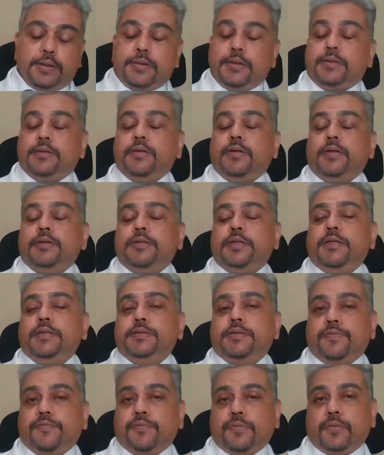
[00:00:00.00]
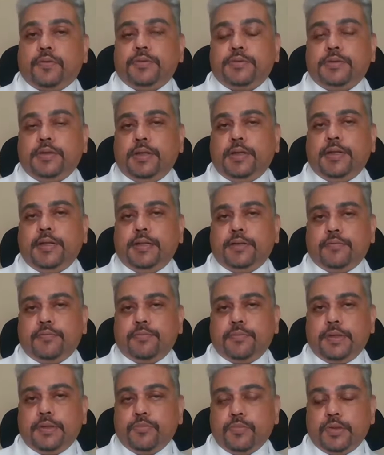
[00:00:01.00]
And the third thing is, of course, delay
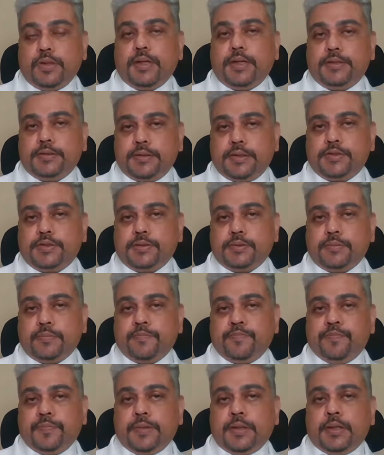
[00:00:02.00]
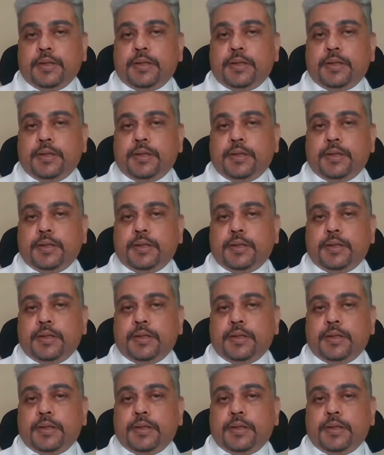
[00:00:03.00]
in immunization.